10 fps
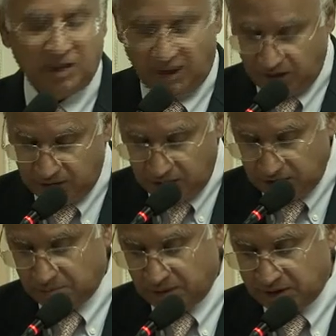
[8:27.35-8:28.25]
and
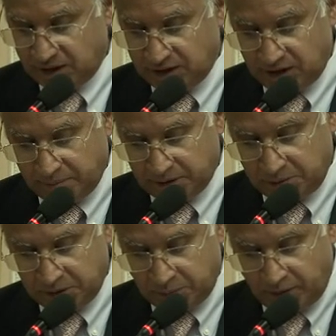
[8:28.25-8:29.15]
this message that must
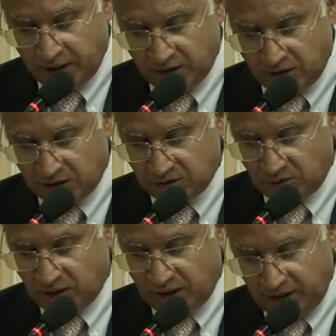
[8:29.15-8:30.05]
be spread across
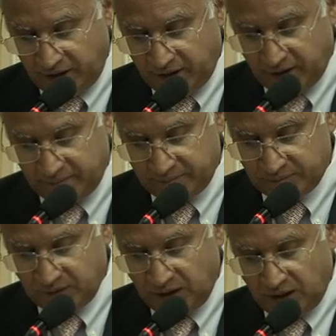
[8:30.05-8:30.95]
rural India
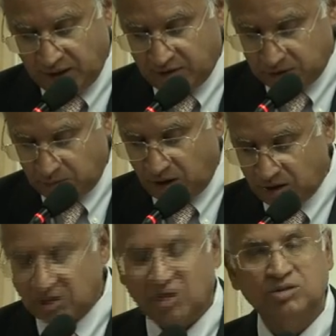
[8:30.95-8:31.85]
and our small
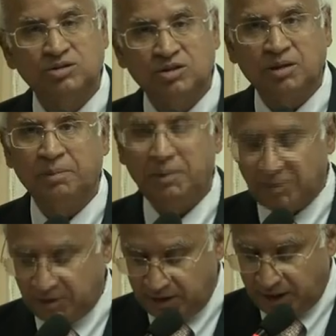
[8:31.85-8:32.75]
towns so that
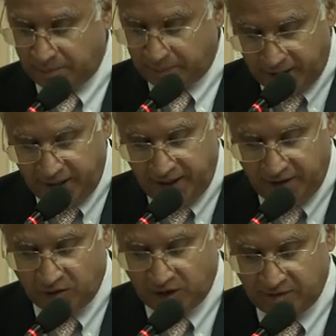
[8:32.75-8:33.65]
people take pride in
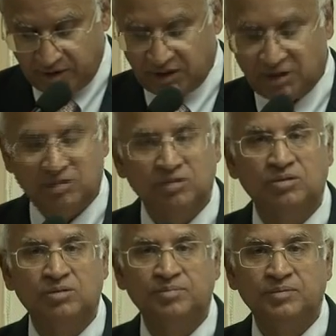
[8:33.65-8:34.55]
whatever they
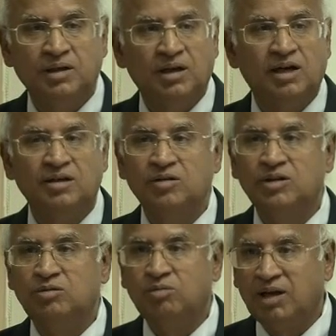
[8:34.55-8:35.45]
do and do
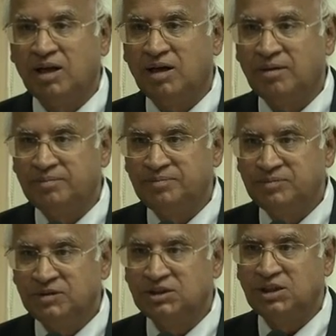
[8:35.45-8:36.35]
it well.
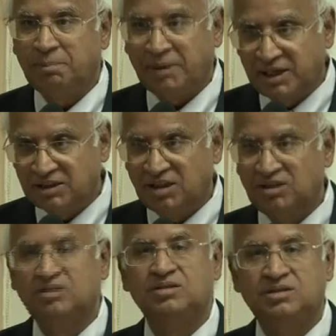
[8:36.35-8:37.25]
It's the passion
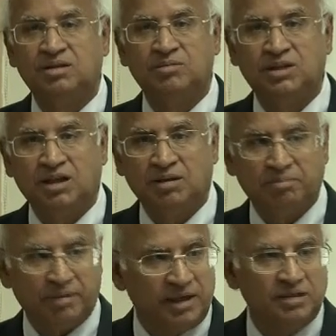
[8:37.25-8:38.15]
to do something,
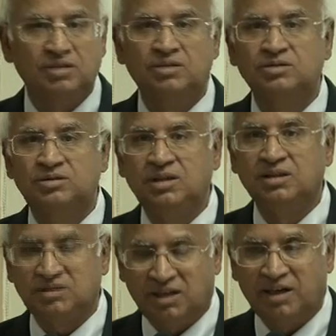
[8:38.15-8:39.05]
pride to do
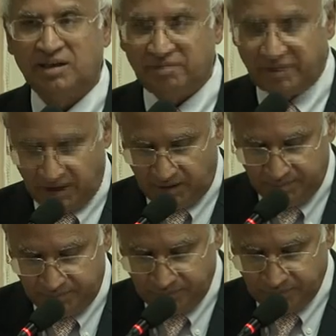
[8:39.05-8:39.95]
things the right way,
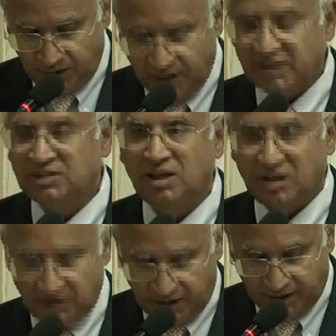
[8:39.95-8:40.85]
and excel
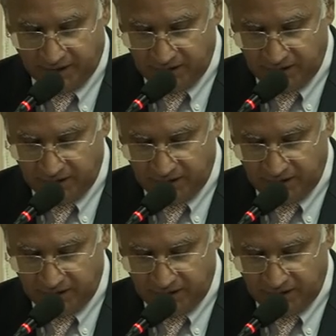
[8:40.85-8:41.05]
in that.